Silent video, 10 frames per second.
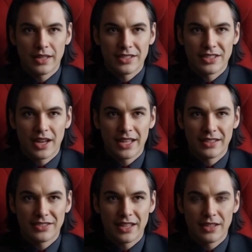
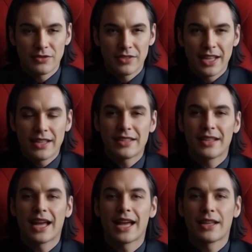science, and faith,
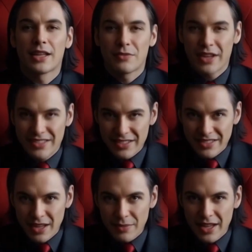and convinces
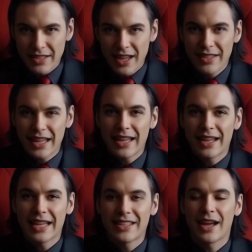them that nothing
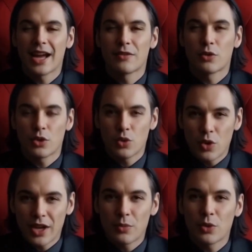is ever
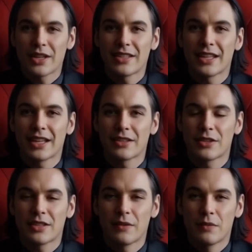quite what it
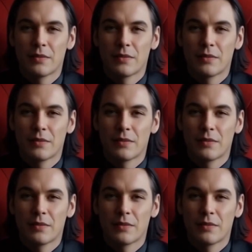seems.